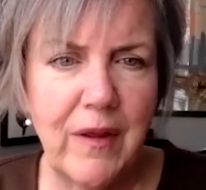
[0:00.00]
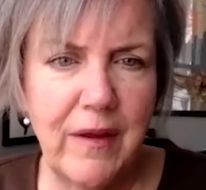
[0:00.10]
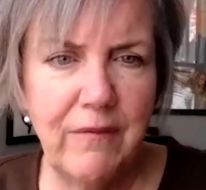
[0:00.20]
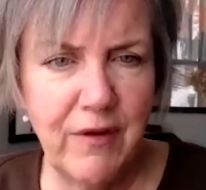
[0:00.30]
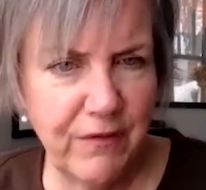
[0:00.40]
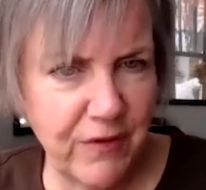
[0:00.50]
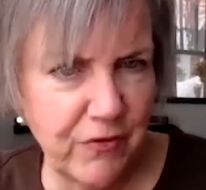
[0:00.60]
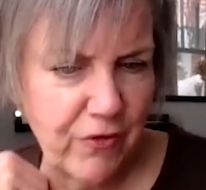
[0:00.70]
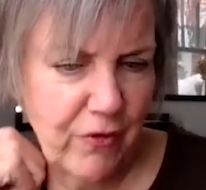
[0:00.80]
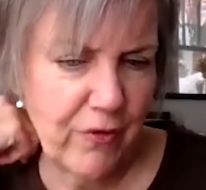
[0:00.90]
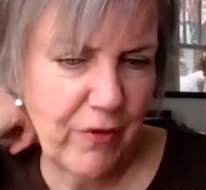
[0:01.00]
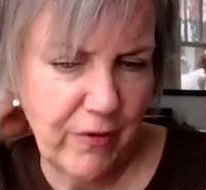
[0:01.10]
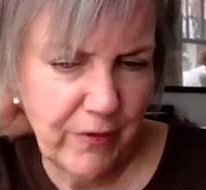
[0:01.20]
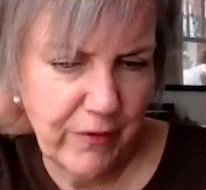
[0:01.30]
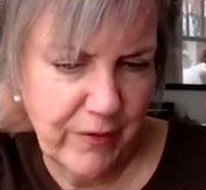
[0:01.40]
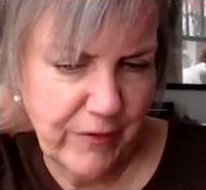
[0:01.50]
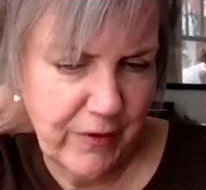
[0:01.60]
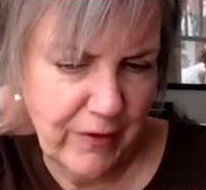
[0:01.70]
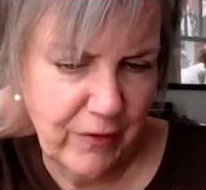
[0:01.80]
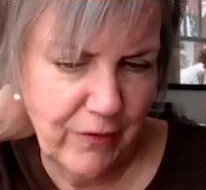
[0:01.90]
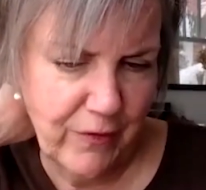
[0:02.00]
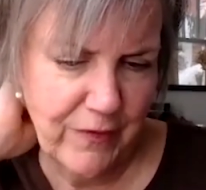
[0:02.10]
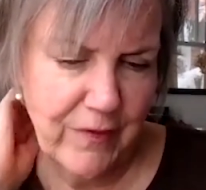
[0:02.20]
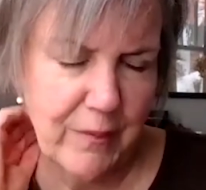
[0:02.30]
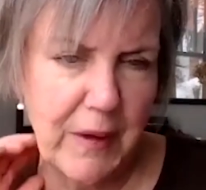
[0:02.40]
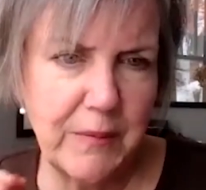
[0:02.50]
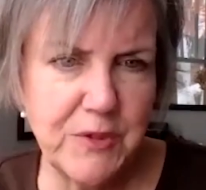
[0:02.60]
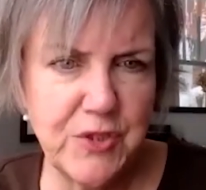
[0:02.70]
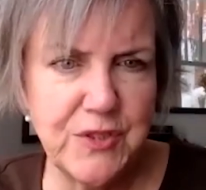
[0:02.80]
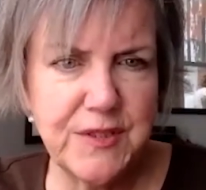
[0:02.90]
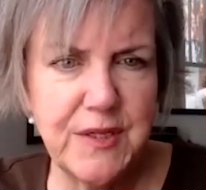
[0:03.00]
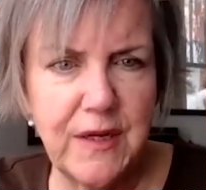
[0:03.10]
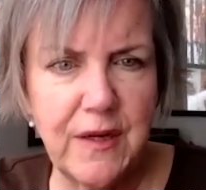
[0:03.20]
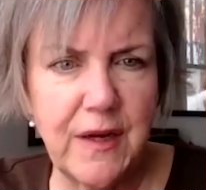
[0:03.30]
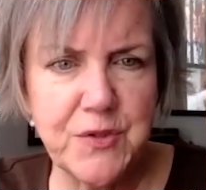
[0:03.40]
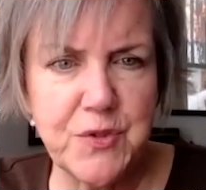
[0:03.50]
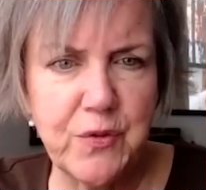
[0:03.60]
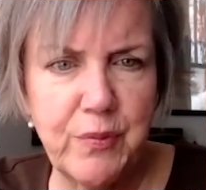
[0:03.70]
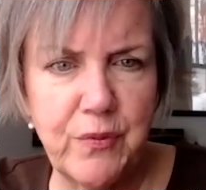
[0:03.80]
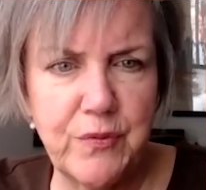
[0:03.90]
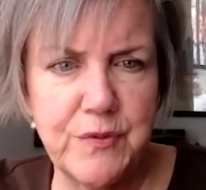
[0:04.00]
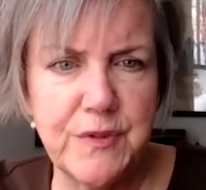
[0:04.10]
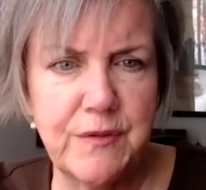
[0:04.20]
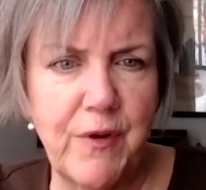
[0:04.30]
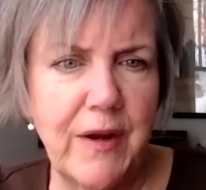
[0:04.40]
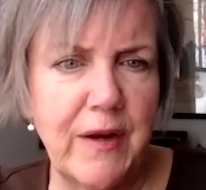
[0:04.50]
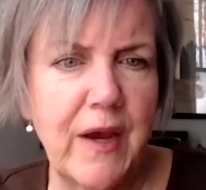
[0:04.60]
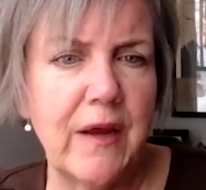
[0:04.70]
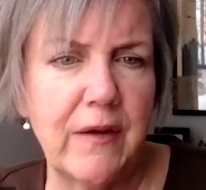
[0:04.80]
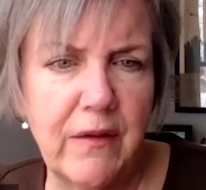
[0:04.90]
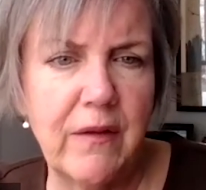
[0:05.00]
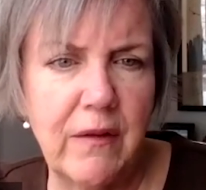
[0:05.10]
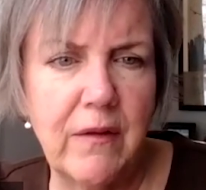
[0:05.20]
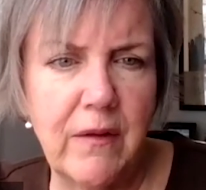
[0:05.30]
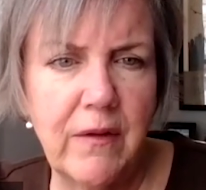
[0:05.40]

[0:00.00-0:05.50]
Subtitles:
even if you journal or talk to a friend, sometimes you just need an extra boost, and why not? Yeah,